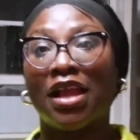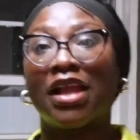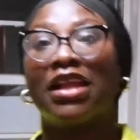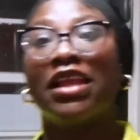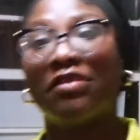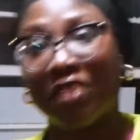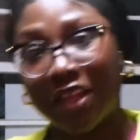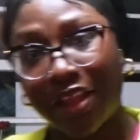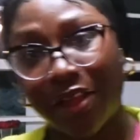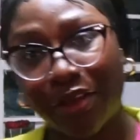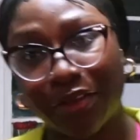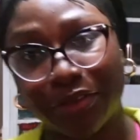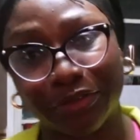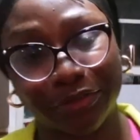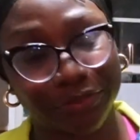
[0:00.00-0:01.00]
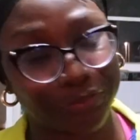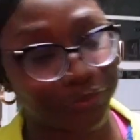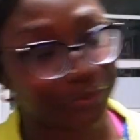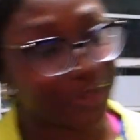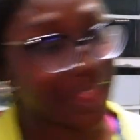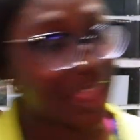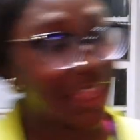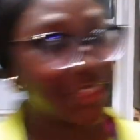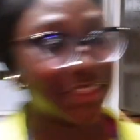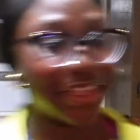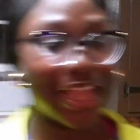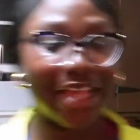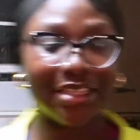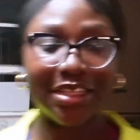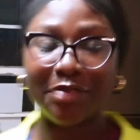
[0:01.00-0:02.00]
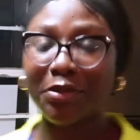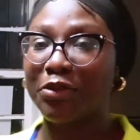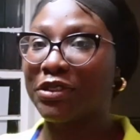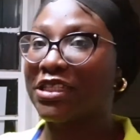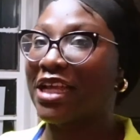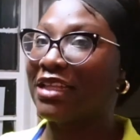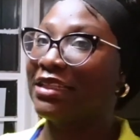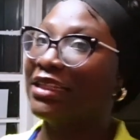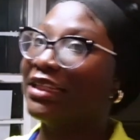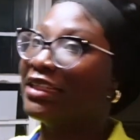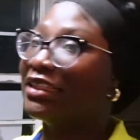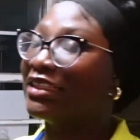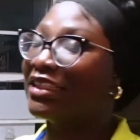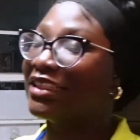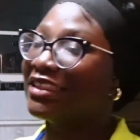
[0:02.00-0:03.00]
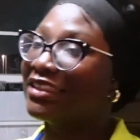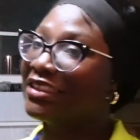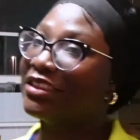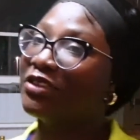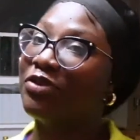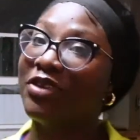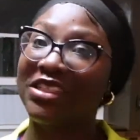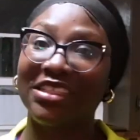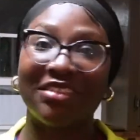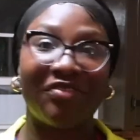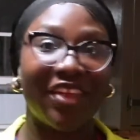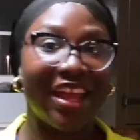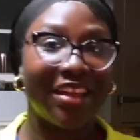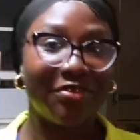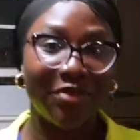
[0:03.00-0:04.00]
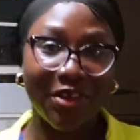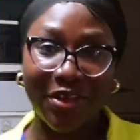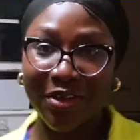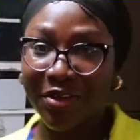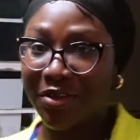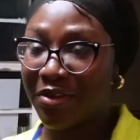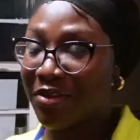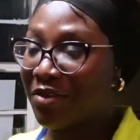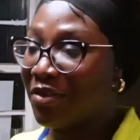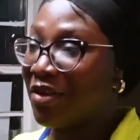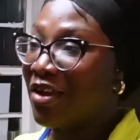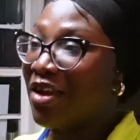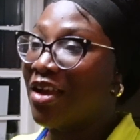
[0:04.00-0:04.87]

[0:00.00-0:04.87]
Leave it alone. So y'all tell me what y'all think. Was Savannah wrong?